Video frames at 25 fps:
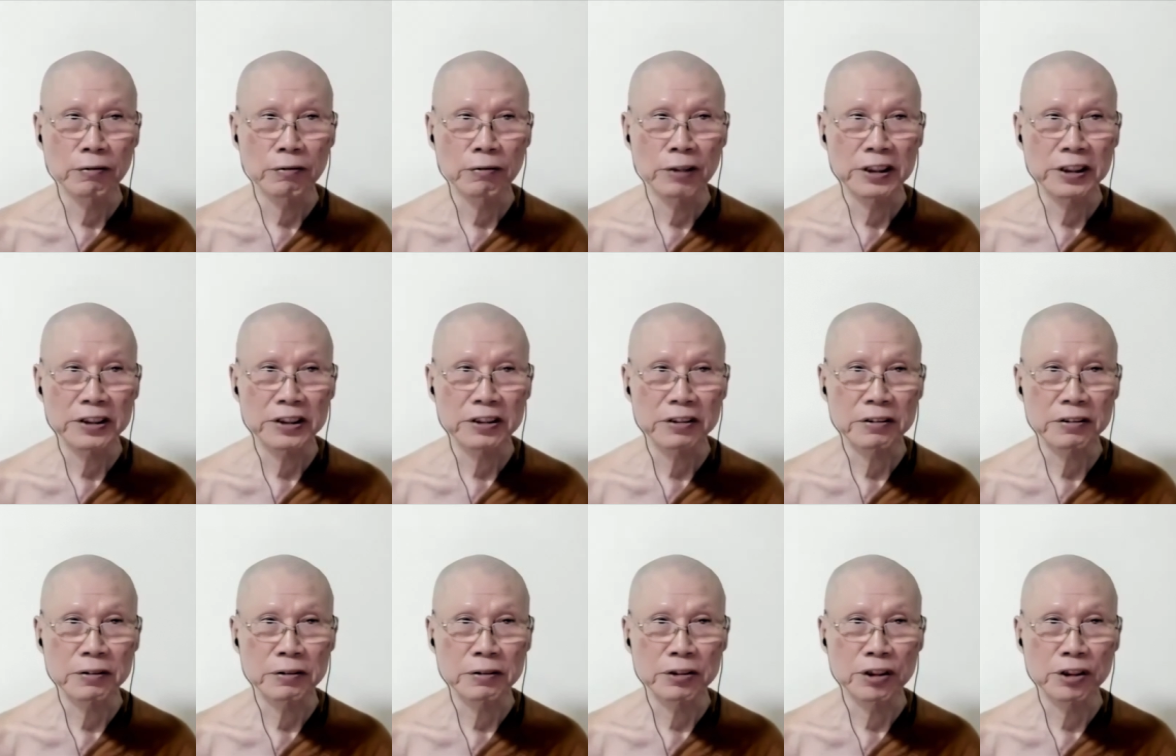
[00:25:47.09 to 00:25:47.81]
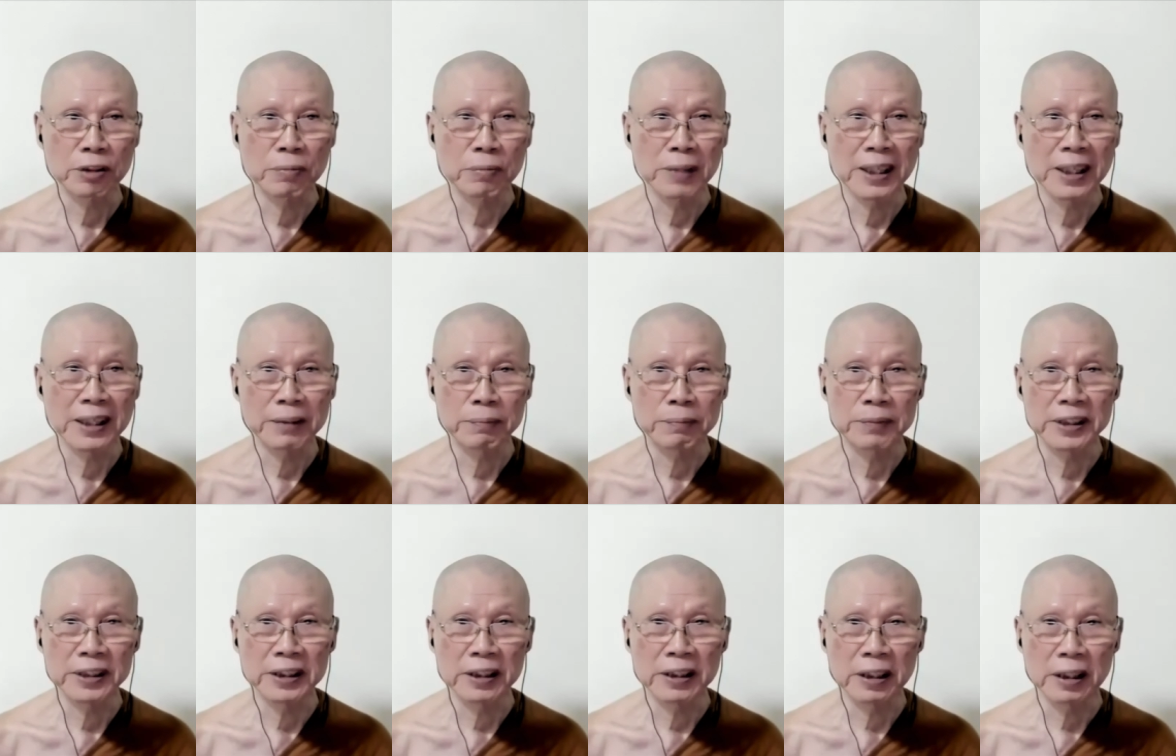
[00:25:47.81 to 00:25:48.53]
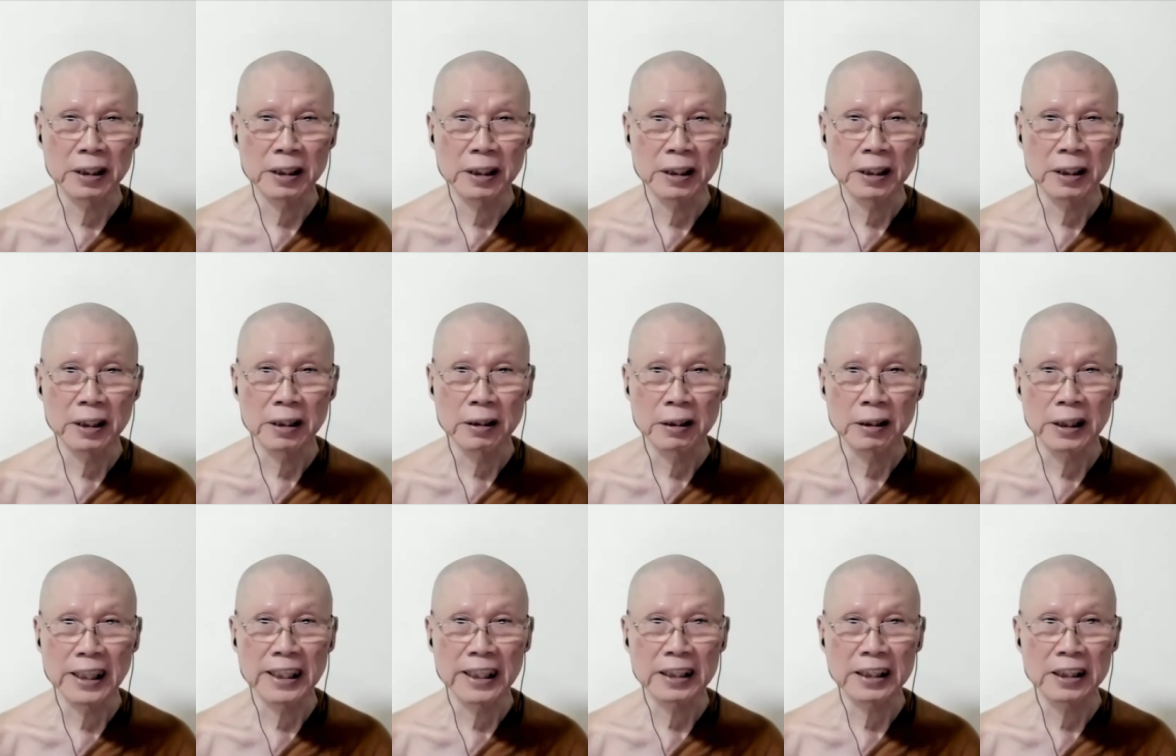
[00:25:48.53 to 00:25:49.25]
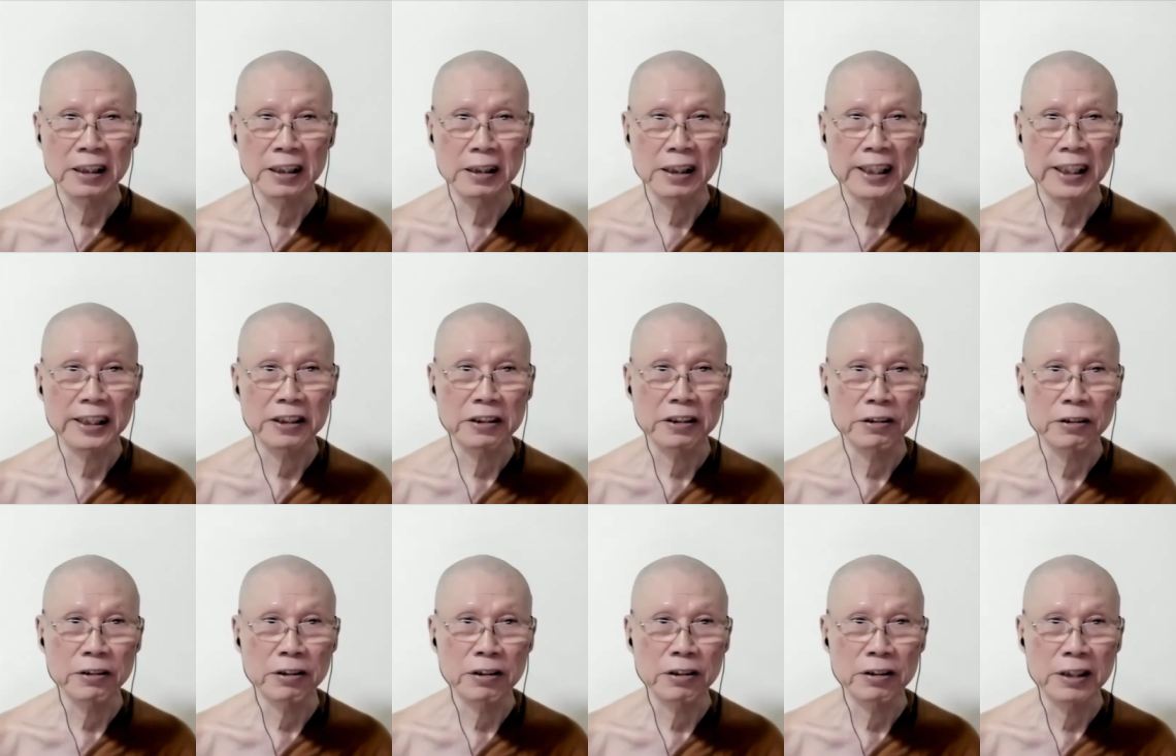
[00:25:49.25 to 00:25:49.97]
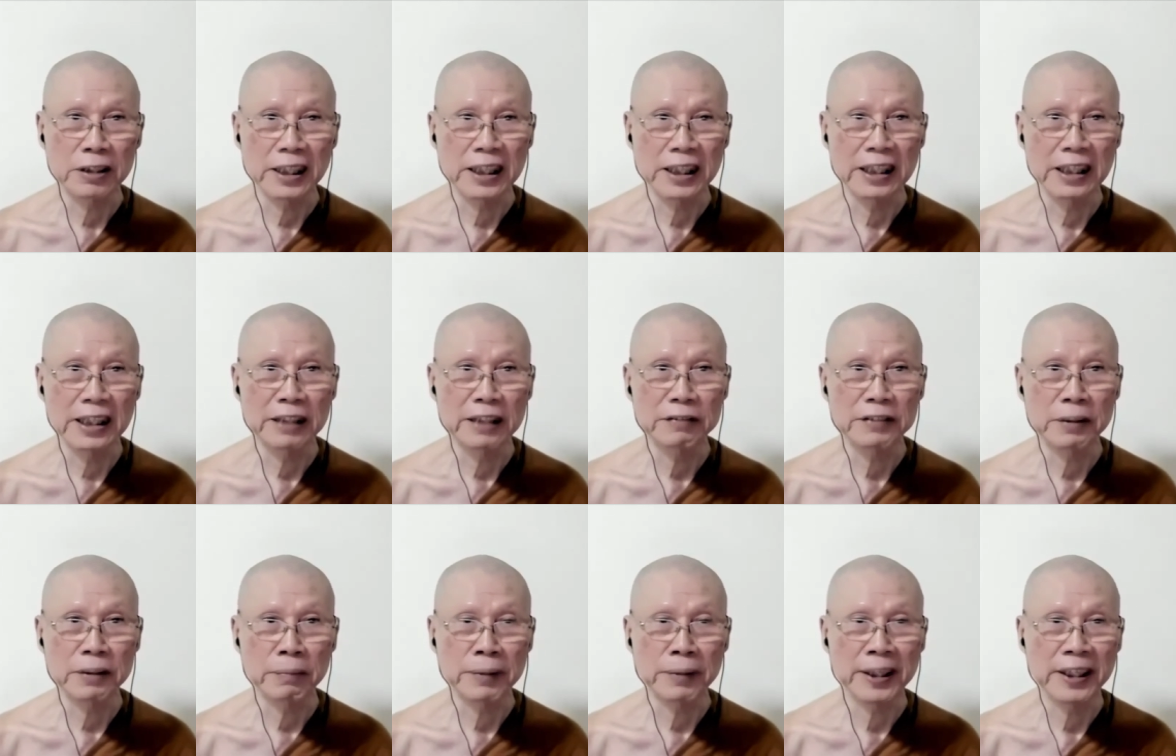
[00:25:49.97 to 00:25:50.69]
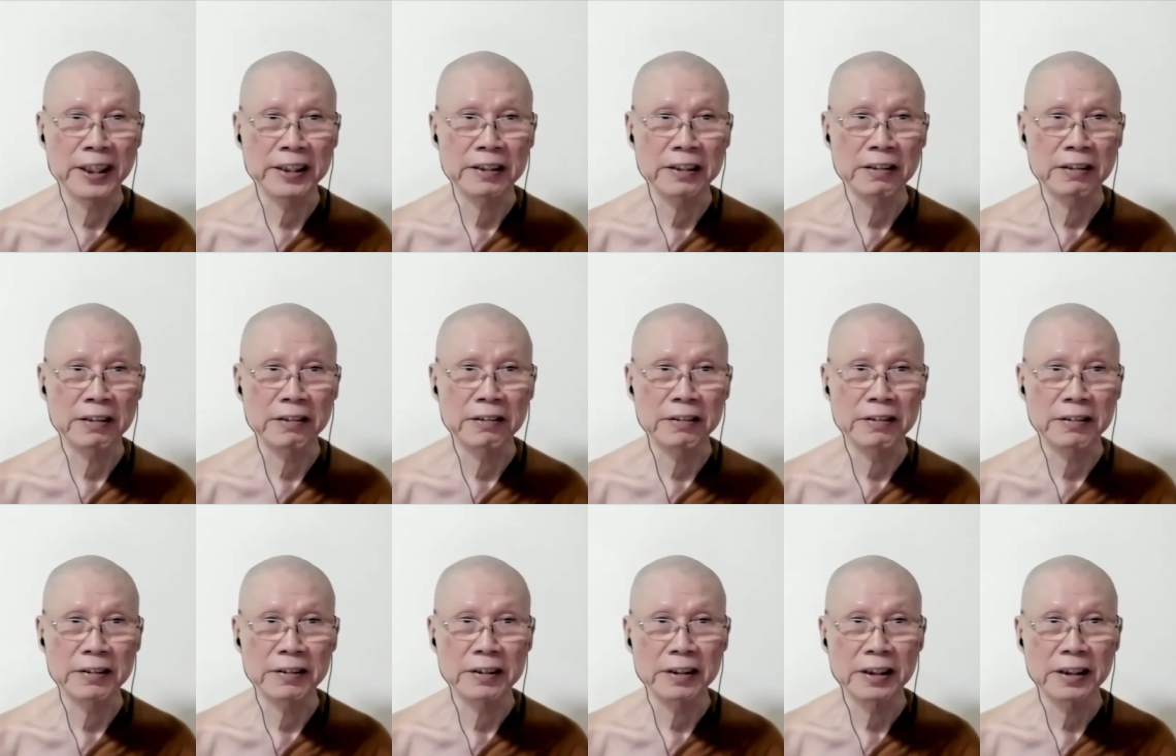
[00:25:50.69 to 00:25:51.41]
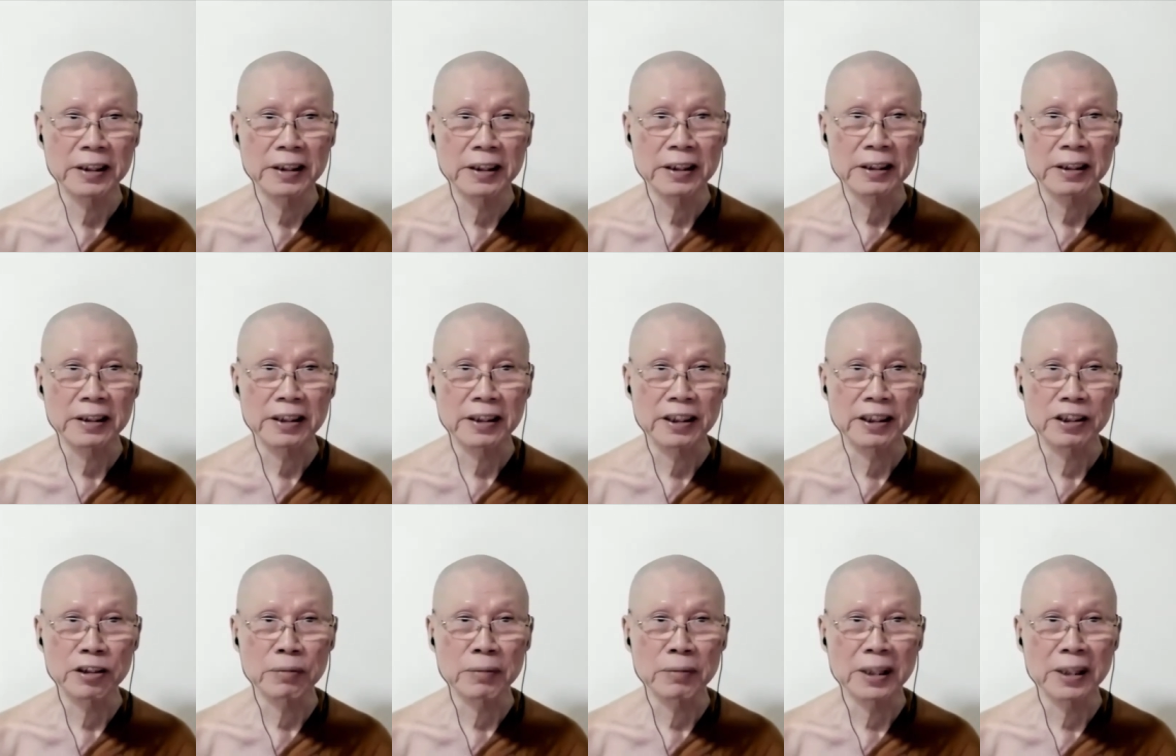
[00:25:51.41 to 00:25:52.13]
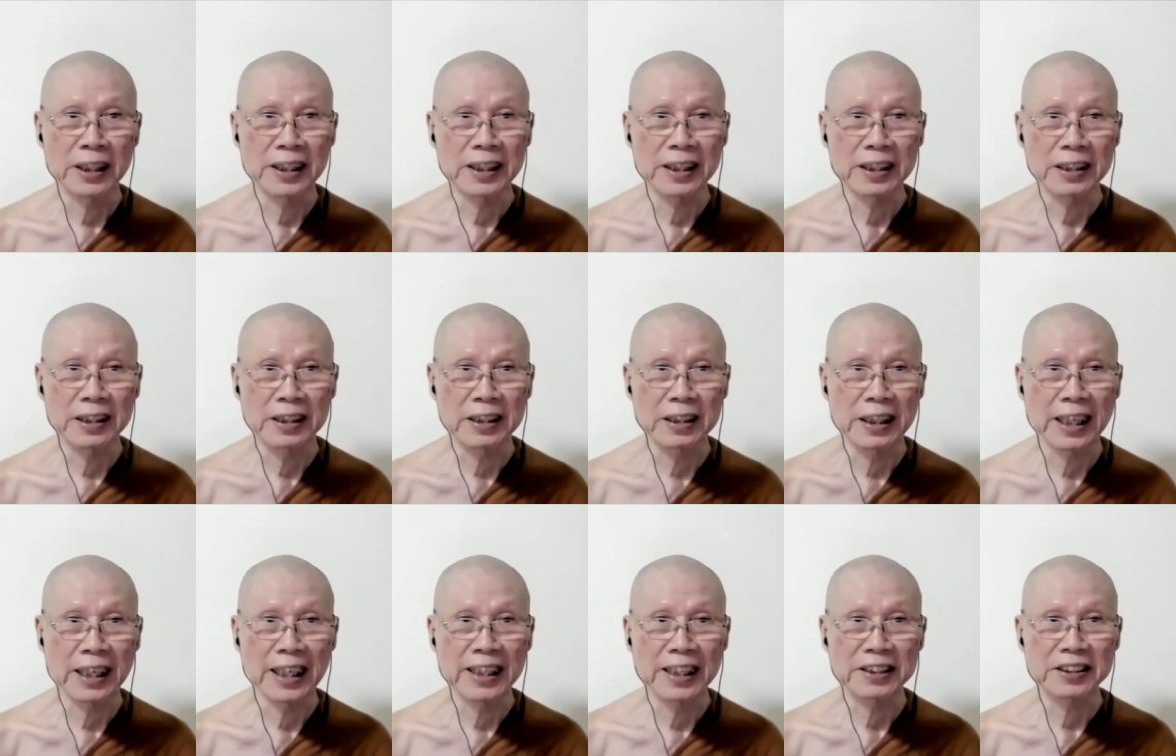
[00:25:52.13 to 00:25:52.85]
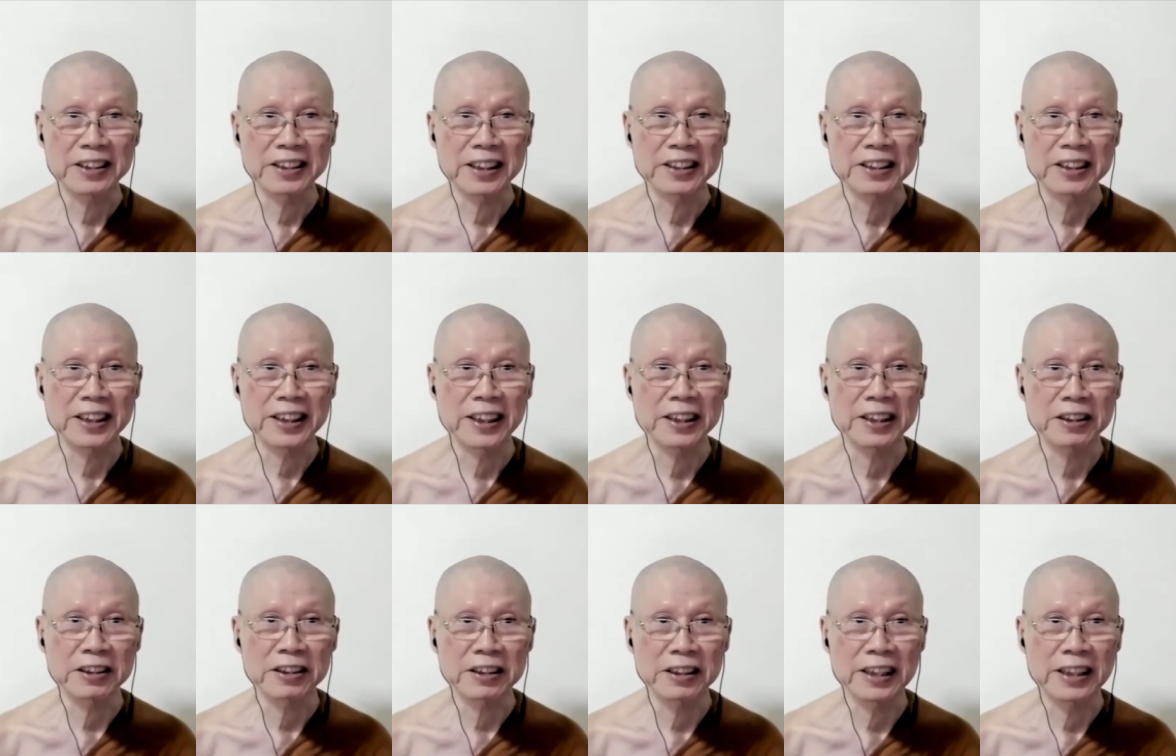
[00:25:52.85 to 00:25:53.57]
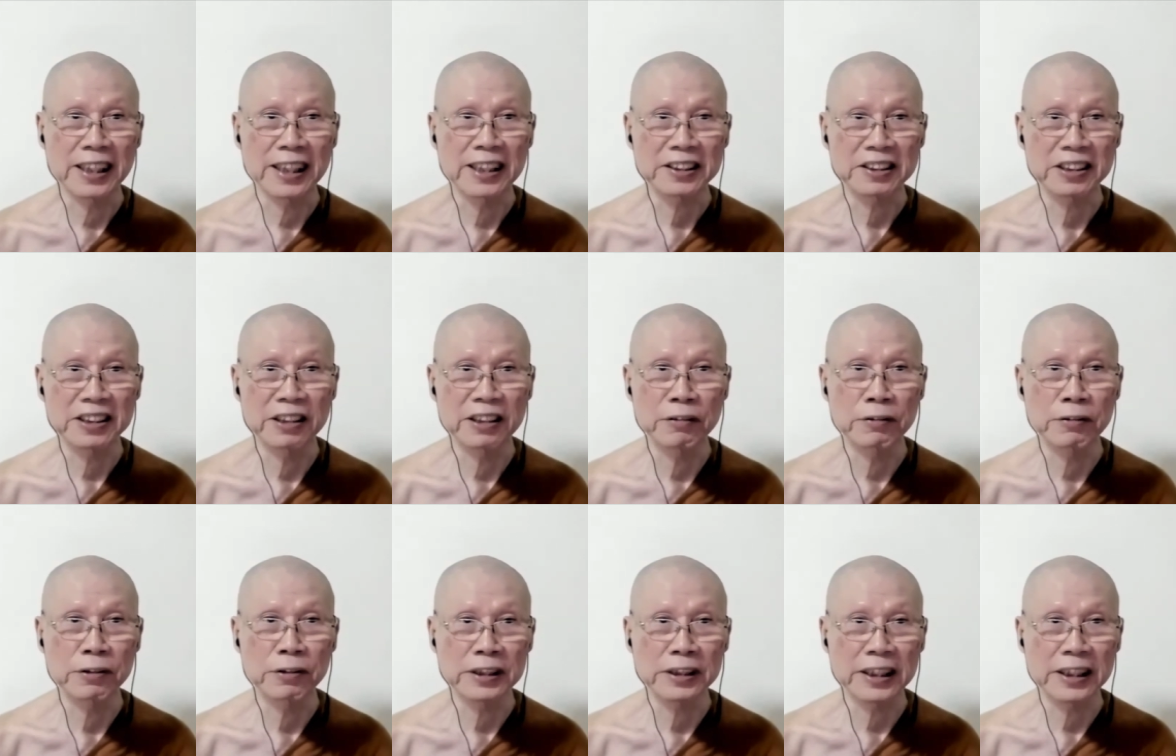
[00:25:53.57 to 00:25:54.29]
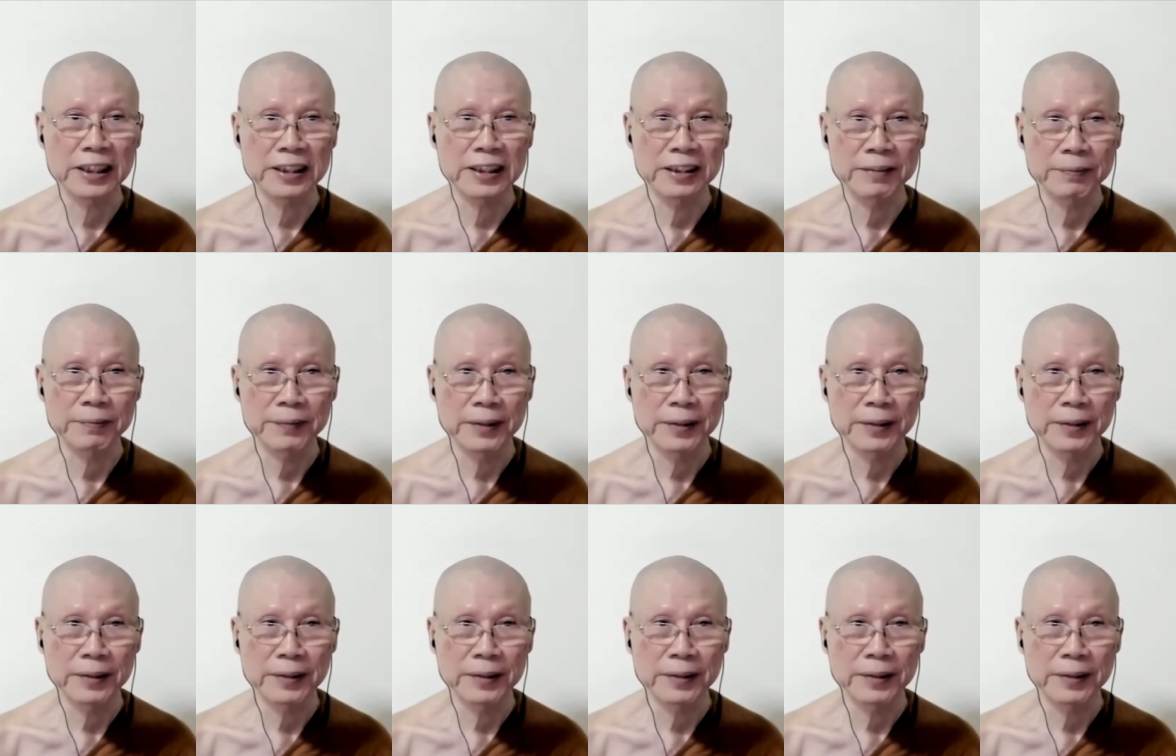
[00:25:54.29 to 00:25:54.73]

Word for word: Once you your mind be let let go and leave the pain alone, then your mind has cessation, has nirvana.